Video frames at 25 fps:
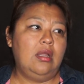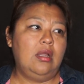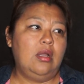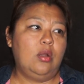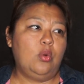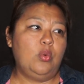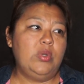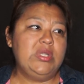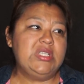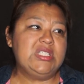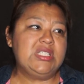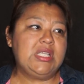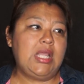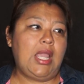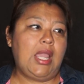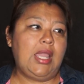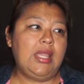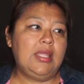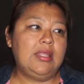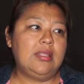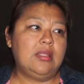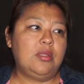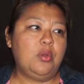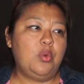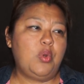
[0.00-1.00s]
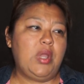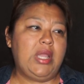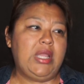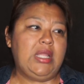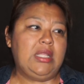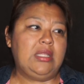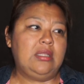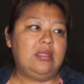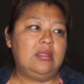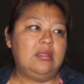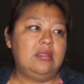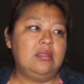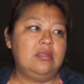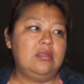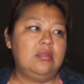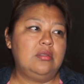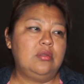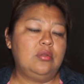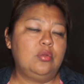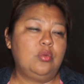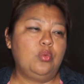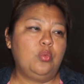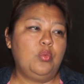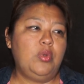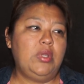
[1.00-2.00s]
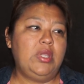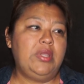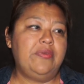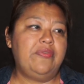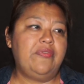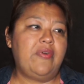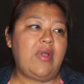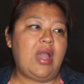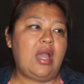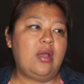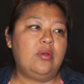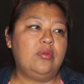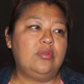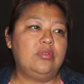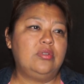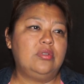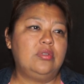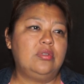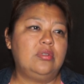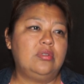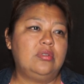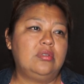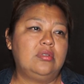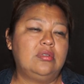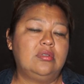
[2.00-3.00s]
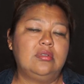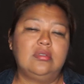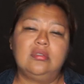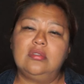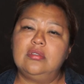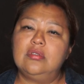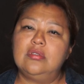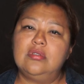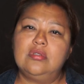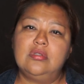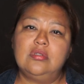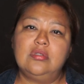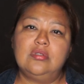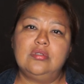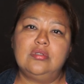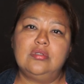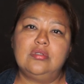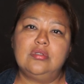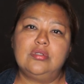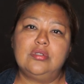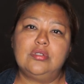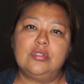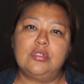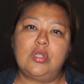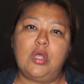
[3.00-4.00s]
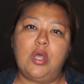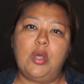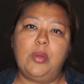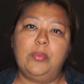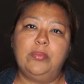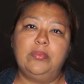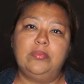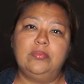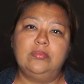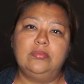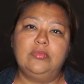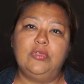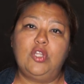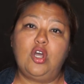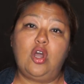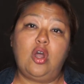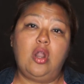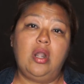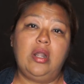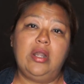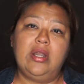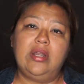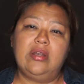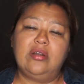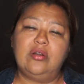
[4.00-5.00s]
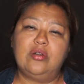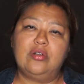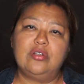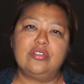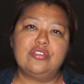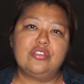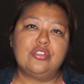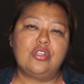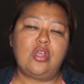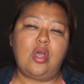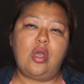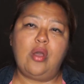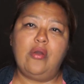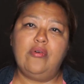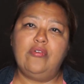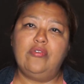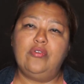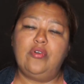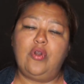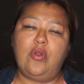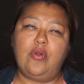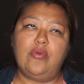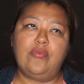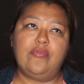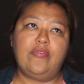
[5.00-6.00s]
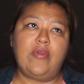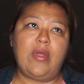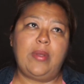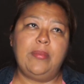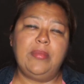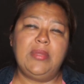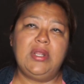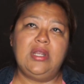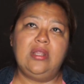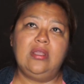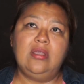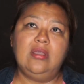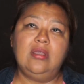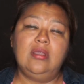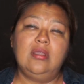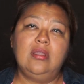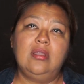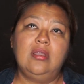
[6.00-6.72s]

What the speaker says: we say when we found some daughter or son or family,